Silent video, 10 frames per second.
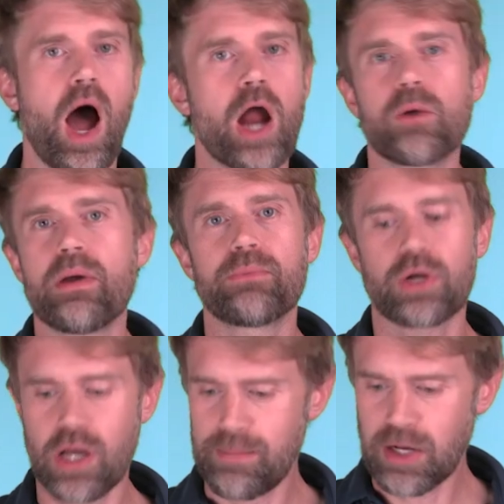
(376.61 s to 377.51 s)
I
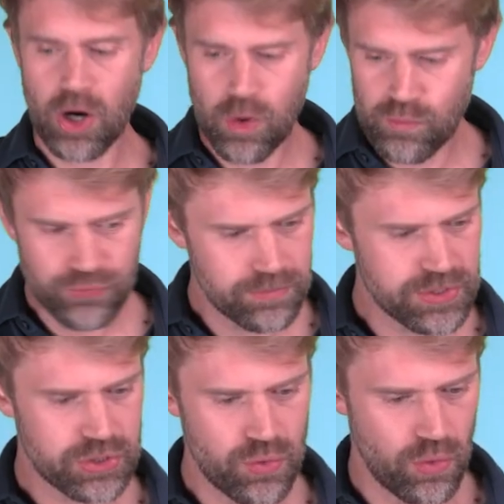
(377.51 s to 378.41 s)
remember coming home from
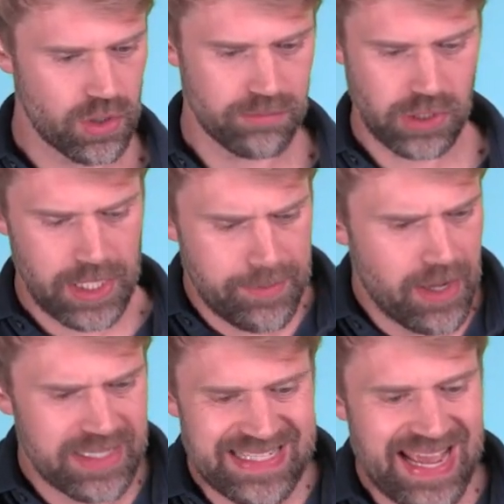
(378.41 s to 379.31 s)
school complaining
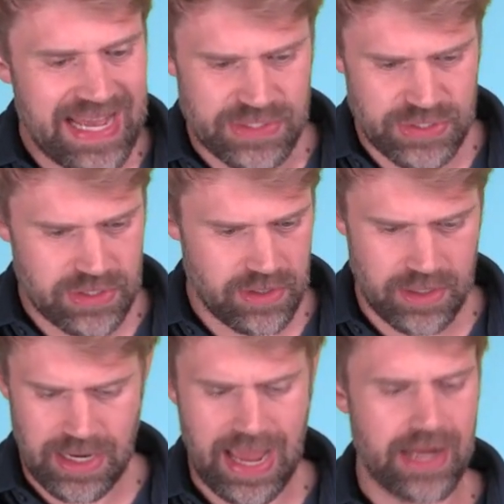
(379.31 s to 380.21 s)
about a test
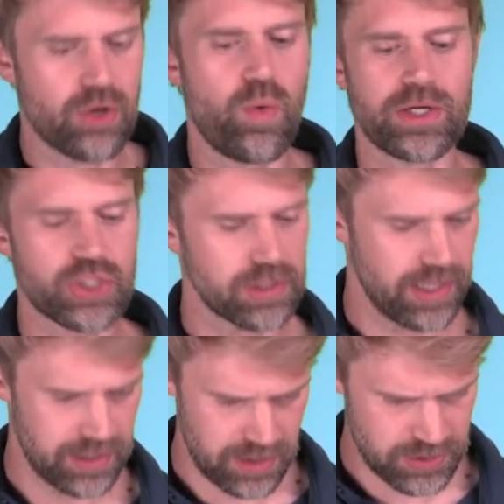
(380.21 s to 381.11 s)
that had a question
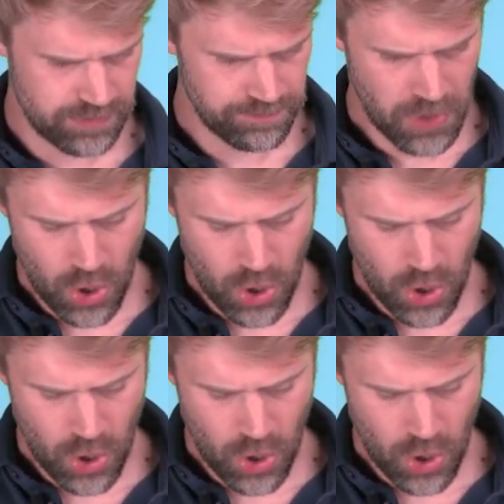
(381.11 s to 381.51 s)
like this